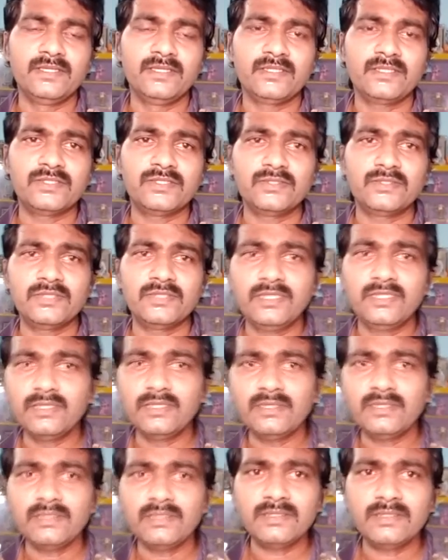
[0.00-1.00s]
So
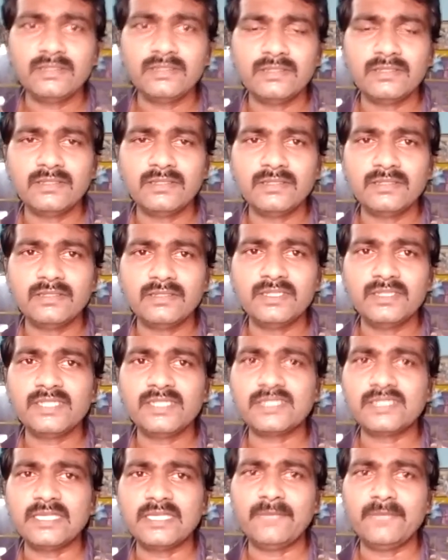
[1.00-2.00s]
here
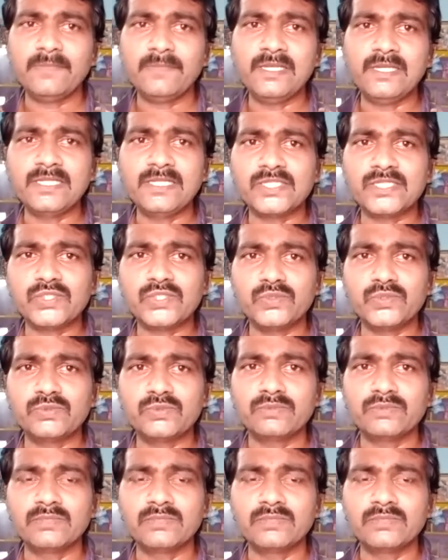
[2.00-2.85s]
this appeals to